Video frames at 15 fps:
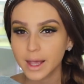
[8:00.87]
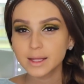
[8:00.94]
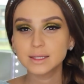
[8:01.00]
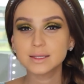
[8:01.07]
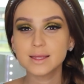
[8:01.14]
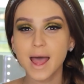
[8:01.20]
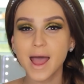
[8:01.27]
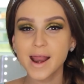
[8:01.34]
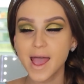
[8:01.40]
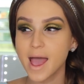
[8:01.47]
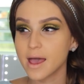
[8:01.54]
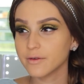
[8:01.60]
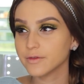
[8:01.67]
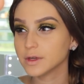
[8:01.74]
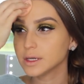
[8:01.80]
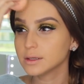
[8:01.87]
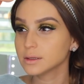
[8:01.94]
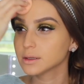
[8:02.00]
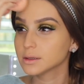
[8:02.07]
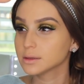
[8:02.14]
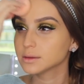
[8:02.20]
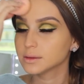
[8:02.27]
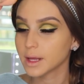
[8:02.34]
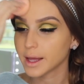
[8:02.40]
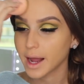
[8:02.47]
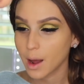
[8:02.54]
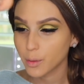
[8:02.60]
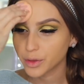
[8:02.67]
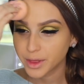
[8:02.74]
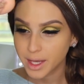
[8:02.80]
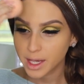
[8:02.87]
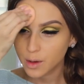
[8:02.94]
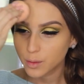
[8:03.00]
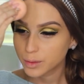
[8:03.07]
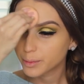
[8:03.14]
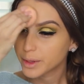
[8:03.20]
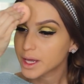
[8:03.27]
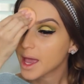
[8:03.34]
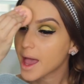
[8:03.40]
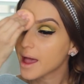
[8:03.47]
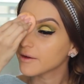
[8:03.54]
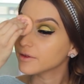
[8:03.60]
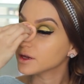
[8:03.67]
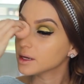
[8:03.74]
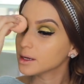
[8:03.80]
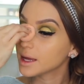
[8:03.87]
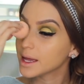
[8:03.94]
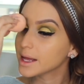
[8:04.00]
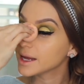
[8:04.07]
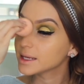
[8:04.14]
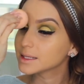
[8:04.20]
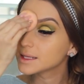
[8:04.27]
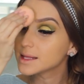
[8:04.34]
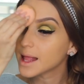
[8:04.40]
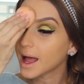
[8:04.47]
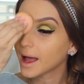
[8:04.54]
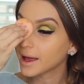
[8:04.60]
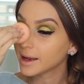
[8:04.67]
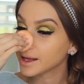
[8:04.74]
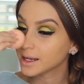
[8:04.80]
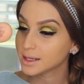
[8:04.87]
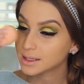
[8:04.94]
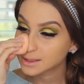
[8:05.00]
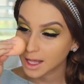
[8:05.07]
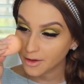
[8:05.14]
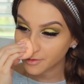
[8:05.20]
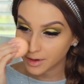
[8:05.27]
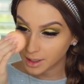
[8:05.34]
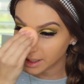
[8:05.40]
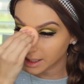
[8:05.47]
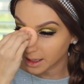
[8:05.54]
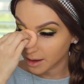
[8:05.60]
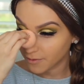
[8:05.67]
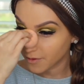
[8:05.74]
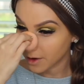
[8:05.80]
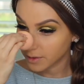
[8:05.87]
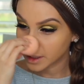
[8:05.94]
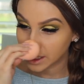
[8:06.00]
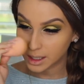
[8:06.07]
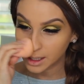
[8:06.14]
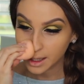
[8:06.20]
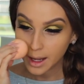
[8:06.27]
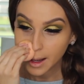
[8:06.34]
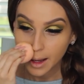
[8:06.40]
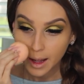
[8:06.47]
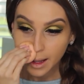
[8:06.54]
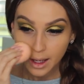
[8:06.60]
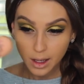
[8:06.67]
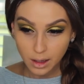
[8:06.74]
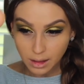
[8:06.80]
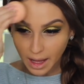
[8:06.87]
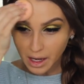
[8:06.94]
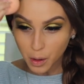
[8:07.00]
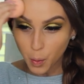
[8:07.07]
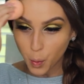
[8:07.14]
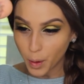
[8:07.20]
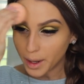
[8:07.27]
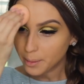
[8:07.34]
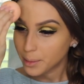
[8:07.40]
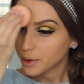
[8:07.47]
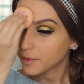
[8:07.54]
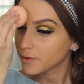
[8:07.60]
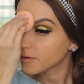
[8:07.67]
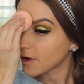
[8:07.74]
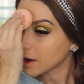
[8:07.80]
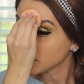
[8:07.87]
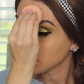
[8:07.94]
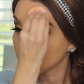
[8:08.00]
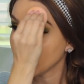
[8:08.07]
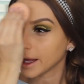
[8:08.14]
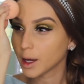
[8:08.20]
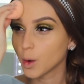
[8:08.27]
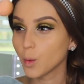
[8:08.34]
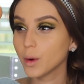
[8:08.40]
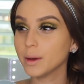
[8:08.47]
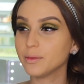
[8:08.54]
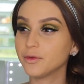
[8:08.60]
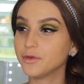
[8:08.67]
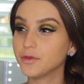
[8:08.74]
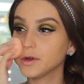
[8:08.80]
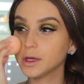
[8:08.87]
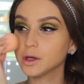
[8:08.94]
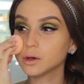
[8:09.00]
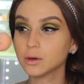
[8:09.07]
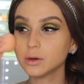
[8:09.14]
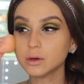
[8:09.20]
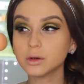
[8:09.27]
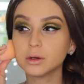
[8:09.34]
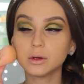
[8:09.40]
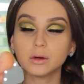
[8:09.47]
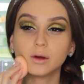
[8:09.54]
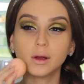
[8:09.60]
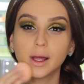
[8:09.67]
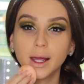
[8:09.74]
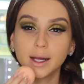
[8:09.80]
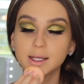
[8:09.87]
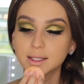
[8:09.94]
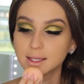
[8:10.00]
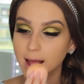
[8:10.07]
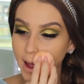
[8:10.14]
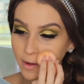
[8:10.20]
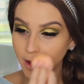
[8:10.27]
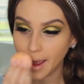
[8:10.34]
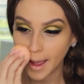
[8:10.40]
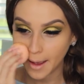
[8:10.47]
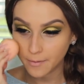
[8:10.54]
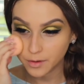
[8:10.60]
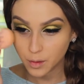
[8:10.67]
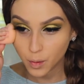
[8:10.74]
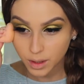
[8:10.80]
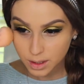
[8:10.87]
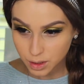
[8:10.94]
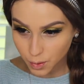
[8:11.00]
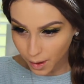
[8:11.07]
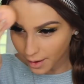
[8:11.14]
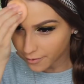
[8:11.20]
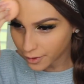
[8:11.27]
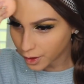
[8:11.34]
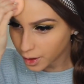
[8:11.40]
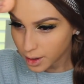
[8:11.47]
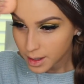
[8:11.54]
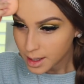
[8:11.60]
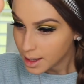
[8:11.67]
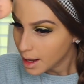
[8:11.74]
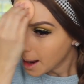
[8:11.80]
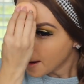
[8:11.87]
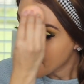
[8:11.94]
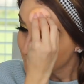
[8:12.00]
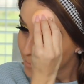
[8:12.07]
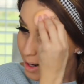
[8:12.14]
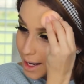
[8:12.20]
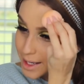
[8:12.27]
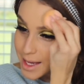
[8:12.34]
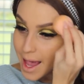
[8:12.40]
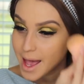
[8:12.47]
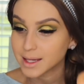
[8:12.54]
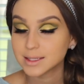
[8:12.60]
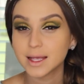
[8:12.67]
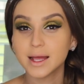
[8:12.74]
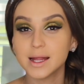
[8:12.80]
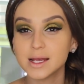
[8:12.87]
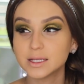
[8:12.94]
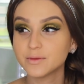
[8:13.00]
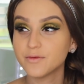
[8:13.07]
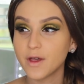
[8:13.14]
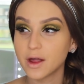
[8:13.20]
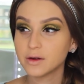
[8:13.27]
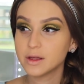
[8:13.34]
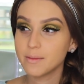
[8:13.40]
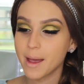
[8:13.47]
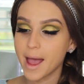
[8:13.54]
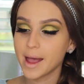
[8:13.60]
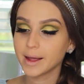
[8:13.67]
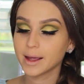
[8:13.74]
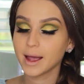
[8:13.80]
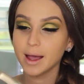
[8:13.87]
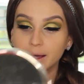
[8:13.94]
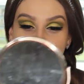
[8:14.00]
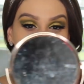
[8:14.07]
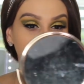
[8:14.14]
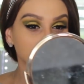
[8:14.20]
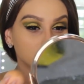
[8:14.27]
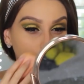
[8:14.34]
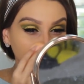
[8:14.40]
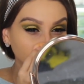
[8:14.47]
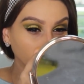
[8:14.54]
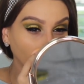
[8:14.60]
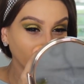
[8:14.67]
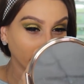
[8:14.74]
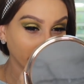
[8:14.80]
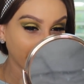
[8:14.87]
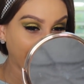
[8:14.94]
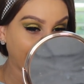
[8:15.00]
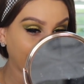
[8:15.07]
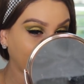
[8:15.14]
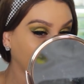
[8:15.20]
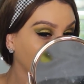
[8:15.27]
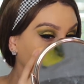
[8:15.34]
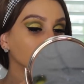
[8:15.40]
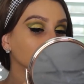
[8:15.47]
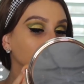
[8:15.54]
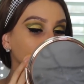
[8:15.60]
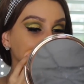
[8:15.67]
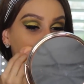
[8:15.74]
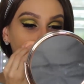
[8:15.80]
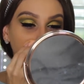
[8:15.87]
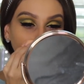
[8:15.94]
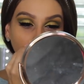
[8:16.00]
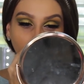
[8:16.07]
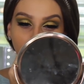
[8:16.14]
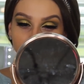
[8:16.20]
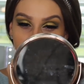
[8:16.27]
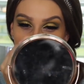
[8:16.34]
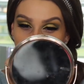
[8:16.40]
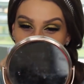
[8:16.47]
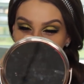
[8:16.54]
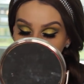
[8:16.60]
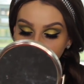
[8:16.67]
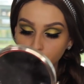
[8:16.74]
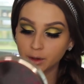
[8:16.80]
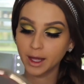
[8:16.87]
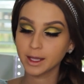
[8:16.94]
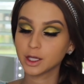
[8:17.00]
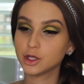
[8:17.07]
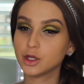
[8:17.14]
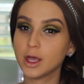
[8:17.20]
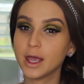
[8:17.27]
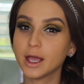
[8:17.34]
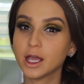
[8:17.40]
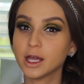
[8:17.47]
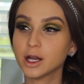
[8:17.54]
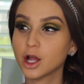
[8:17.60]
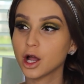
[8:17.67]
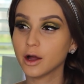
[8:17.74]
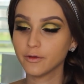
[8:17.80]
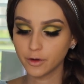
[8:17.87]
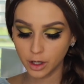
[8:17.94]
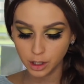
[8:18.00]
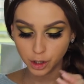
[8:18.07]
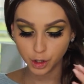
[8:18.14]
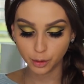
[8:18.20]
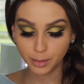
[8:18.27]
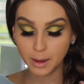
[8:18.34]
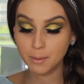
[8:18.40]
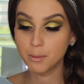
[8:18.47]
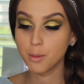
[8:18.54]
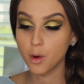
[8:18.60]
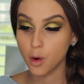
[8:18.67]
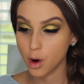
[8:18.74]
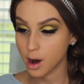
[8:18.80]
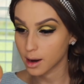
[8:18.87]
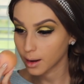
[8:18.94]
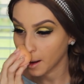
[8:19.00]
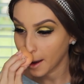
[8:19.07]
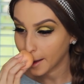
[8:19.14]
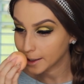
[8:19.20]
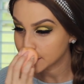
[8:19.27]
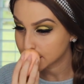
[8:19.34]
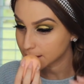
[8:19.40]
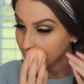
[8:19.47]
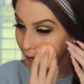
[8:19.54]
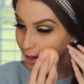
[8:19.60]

It's not heavy. Like, I would think it would be heavy. It is not. It is definitely a very, like, a whip feel. It is not heavy whatsoever. But yes, it is very matte, guys. It's super matte. It is full coverage, but I feel like it could cover a little bit more, honestly.